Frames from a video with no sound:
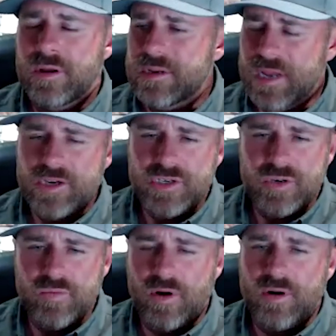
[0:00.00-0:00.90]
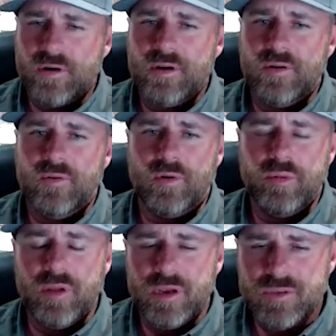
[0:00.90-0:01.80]
detection work or
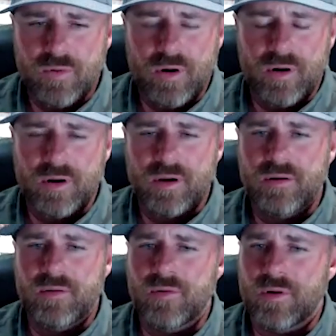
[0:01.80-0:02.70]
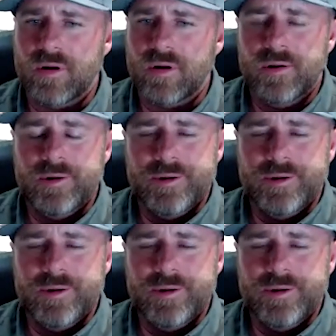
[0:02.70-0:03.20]
place work or